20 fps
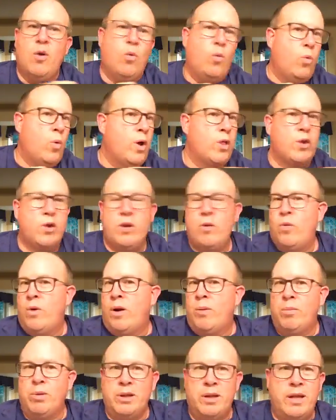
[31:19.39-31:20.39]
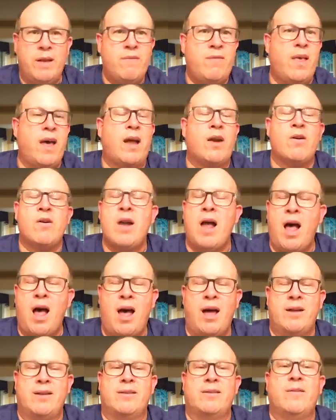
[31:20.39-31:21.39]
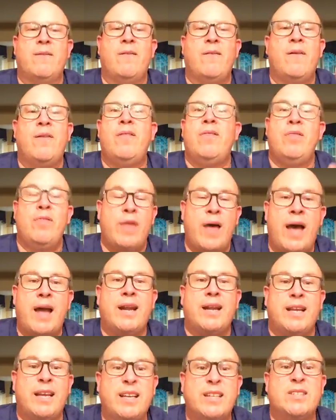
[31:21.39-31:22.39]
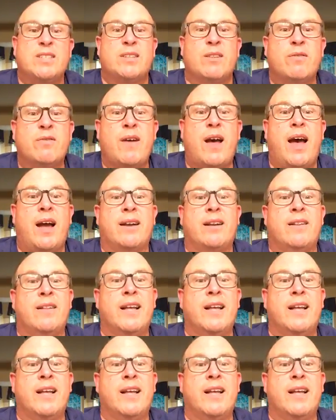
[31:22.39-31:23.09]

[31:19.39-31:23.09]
Whether you want to believe that or not, that is the fact.